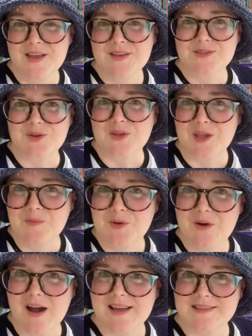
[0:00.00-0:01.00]
So keep
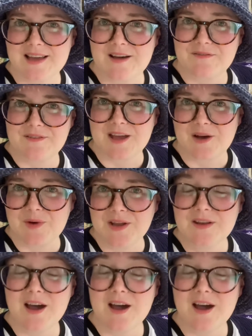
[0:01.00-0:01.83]
your eyes out for that one.